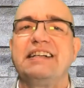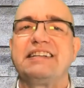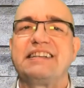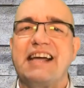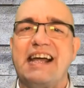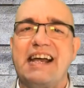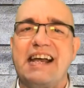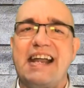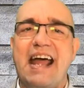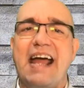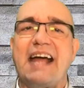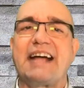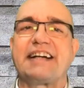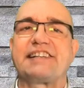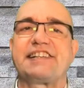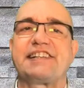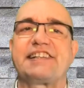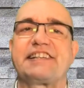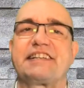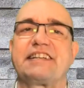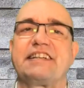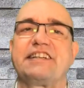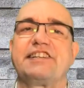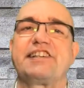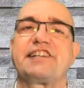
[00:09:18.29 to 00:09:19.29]
the
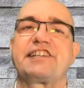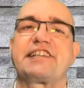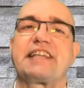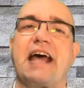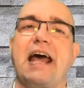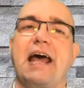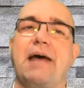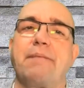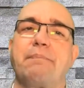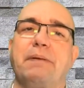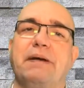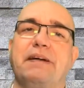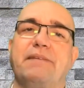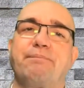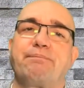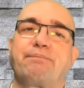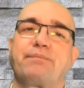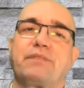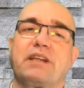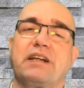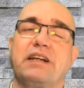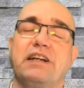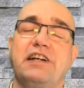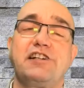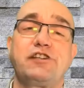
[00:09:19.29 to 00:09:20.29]
next step
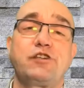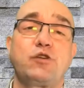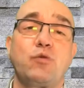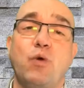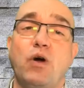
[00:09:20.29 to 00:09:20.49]
is